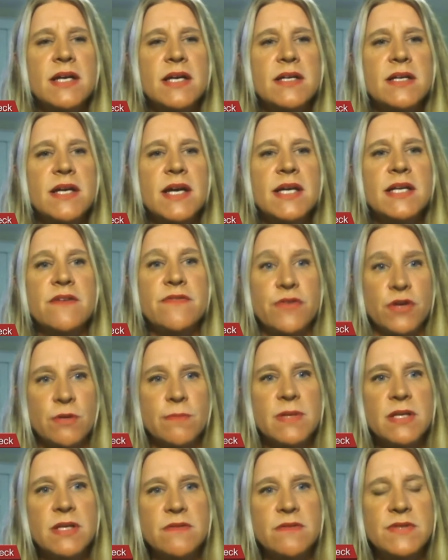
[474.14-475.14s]
an
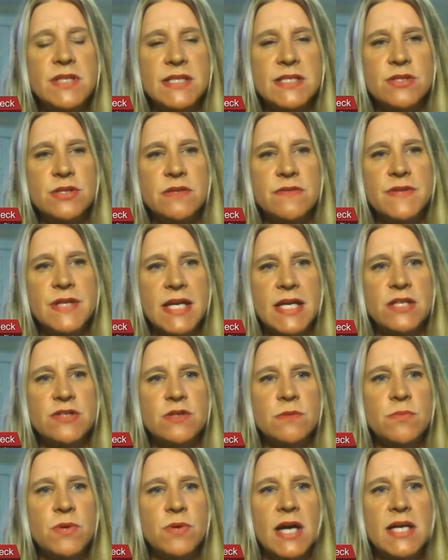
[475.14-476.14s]
affirmative
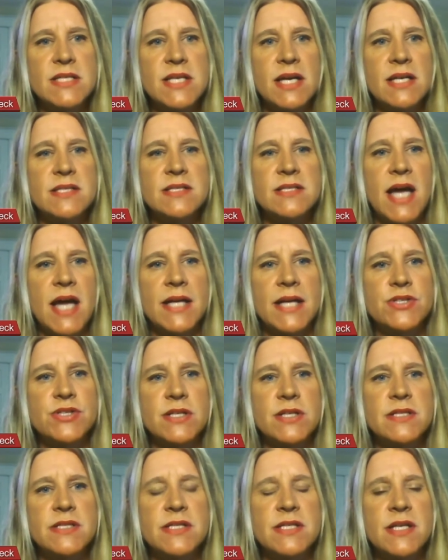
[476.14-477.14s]
decertification process, not
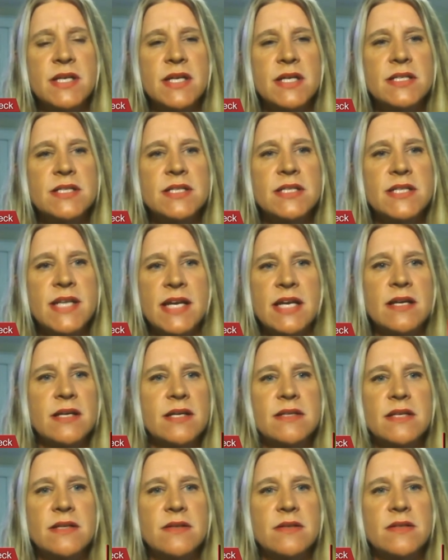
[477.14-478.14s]
just to
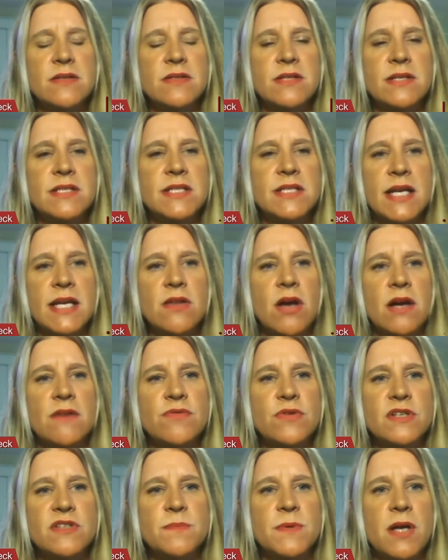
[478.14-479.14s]
take to take law
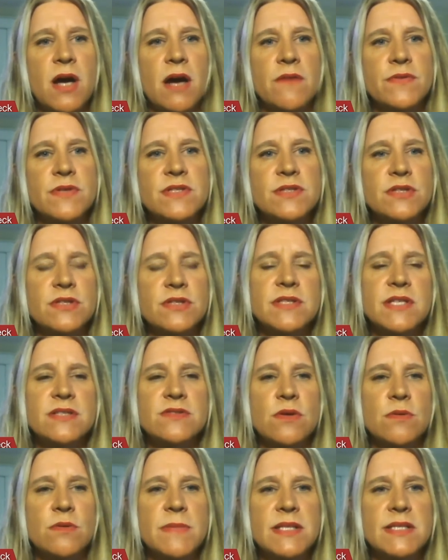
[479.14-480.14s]
enforcement officers that
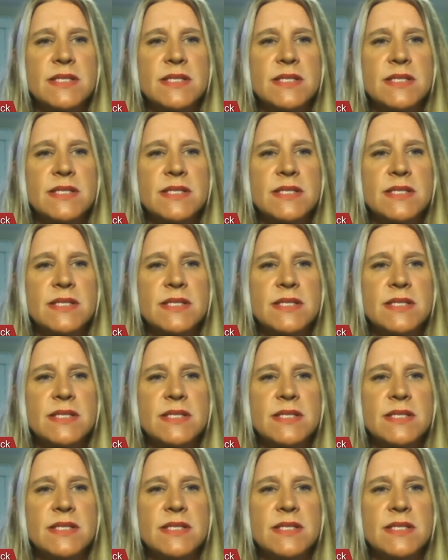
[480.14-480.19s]
don't meet the